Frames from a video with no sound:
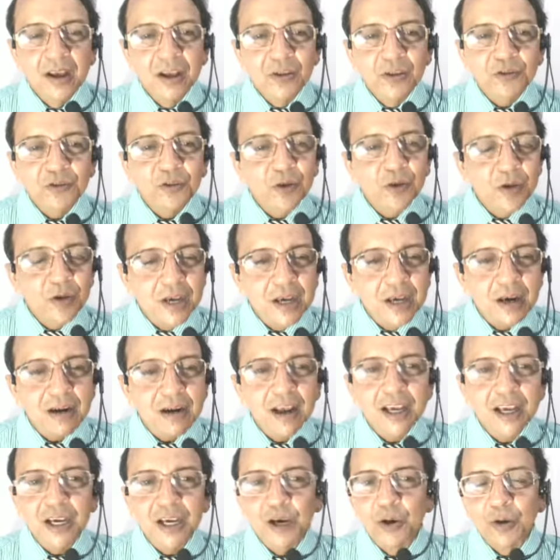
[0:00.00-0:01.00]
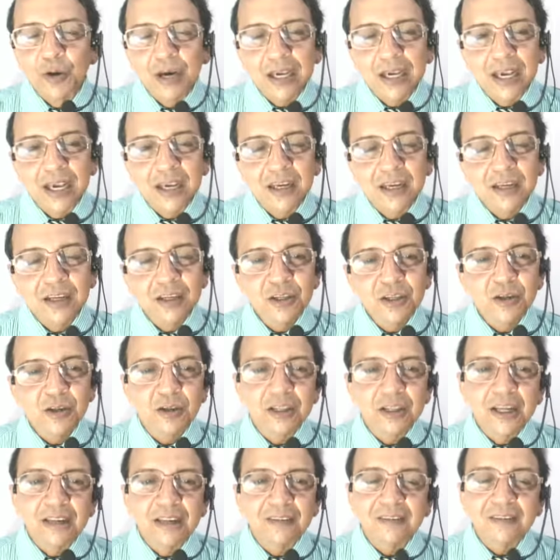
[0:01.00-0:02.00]
So here I go again to
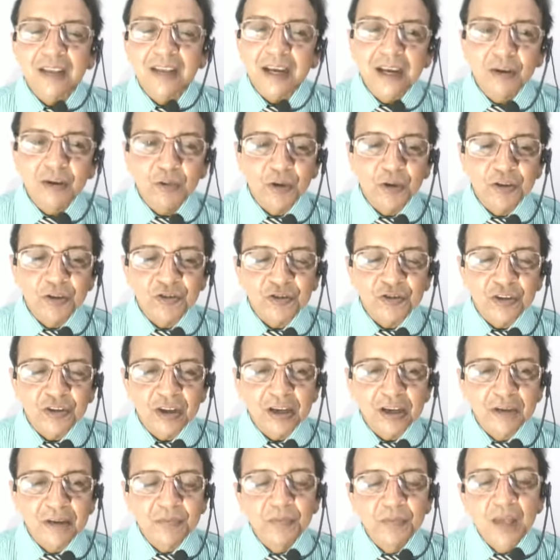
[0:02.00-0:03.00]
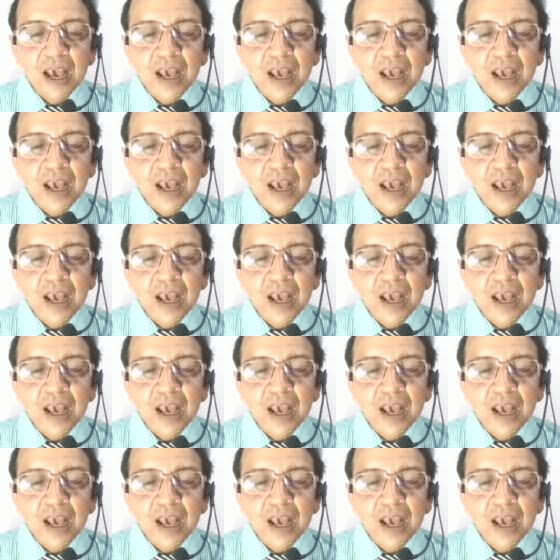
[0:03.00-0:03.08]
the second question,